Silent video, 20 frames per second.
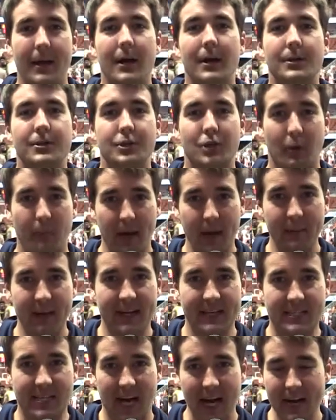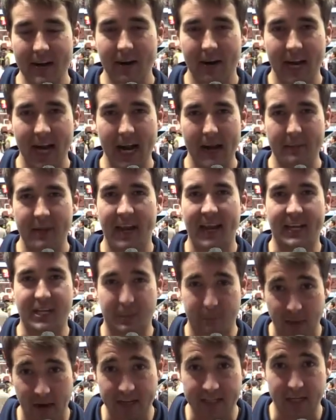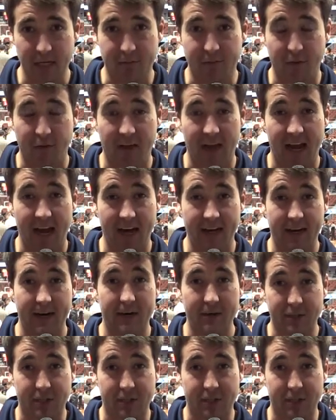So maybe a tighter game than expected for the Anteaters,